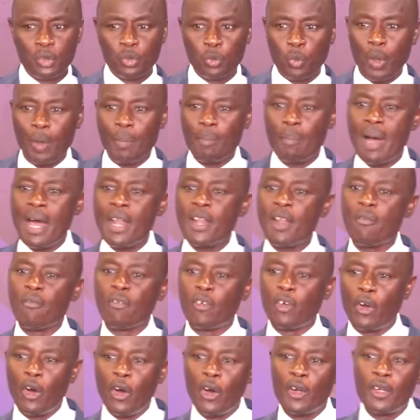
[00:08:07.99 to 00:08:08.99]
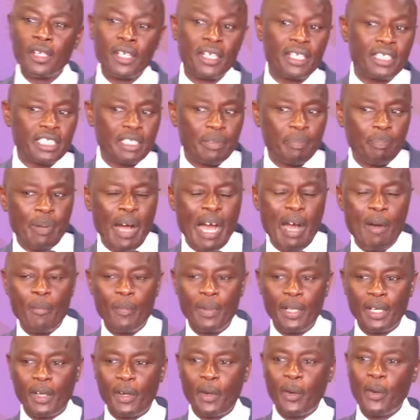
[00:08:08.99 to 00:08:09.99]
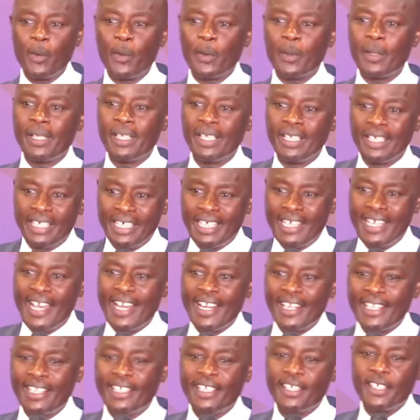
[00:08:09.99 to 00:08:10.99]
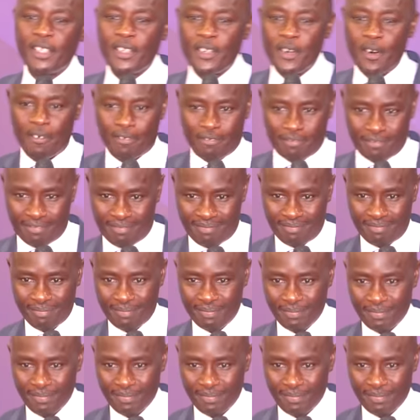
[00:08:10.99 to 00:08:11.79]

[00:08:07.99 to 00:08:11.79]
to a man of God in Zimbabwe called Ian Ndlovu.